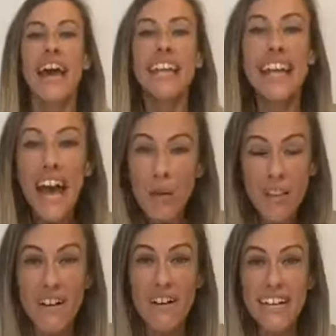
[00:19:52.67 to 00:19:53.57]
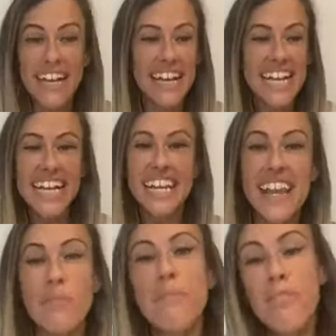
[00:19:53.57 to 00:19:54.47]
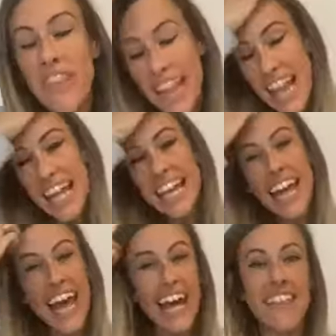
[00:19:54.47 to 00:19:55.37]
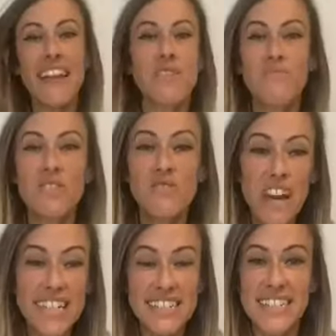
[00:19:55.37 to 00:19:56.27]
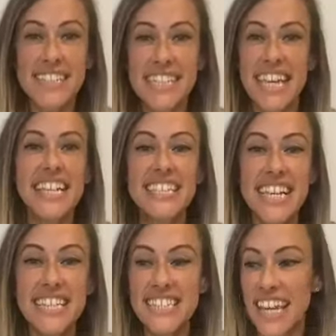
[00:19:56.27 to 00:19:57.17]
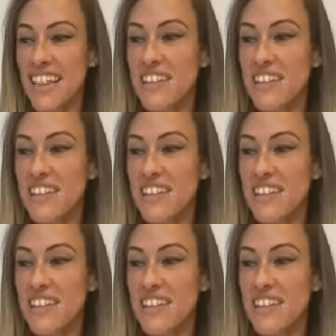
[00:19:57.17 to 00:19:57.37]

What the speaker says: And now look, they're directors in Sensei.